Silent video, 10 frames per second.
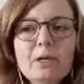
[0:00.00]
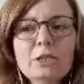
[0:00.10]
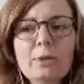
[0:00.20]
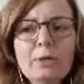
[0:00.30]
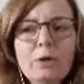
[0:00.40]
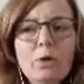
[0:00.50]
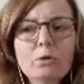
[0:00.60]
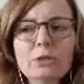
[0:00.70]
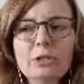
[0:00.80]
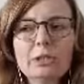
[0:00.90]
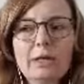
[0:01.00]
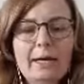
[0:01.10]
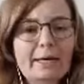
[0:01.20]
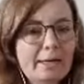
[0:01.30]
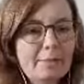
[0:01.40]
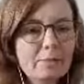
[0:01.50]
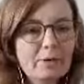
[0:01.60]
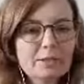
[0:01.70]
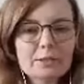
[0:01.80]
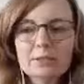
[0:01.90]
so I coached uh, academic
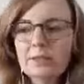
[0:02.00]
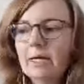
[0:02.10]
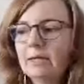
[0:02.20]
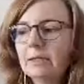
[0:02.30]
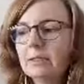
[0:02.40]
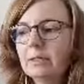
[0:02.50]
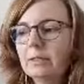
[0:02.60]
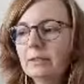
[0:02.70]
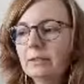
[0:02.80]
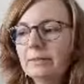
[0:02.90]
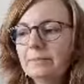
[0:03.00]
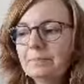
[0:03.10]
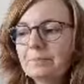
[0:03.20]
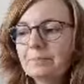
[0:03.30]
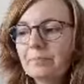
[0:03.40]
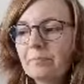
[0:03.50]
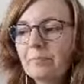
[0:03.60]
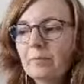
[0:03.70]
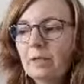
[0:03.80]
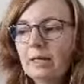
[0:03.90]
writers and, uh, um,
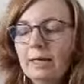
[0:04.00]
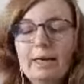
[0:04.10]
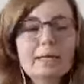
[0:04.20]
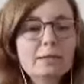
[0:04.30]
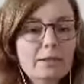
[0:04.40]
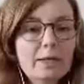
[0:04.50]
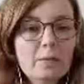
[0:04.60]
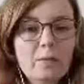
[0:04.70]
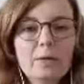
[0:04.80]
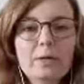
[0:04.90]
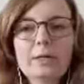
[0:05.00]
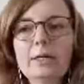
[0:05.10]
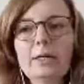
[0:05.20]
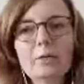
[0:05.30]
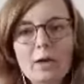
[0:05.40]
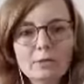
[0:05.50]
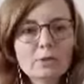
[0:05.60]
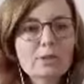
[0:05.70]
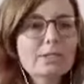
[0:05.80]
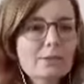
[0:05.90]
and I edited their work. And then I
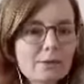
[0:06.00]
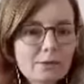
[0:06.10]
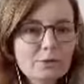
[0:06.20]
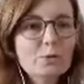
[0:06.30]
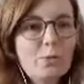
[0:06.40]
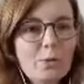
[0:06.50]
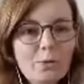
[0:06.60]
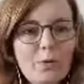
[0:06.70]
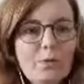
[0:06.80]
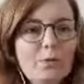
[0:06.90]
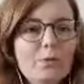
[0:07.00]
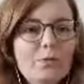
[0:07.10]
gradually started to work on, on